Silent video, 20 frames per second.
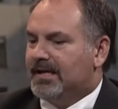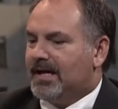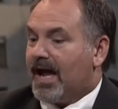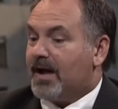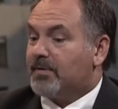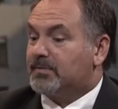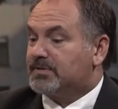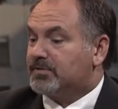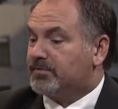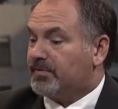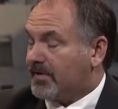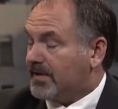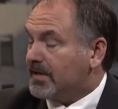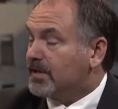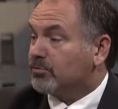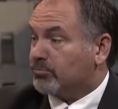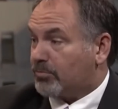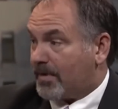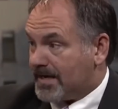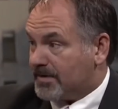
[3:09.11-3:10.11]
I was very
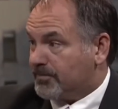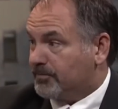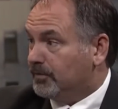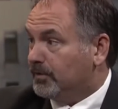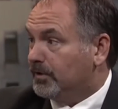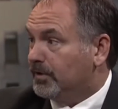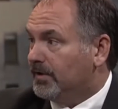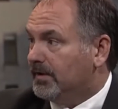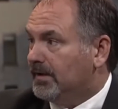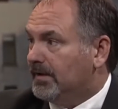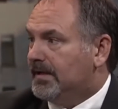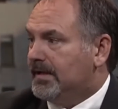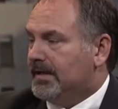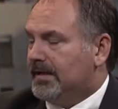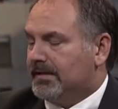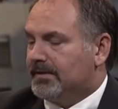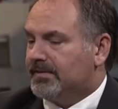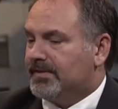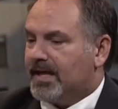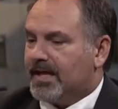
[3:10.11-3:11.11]
grateful
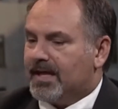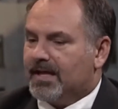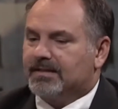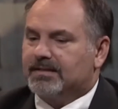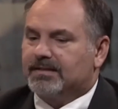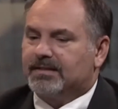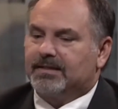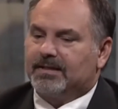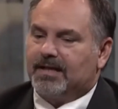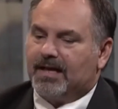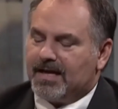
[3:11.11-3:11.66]
that.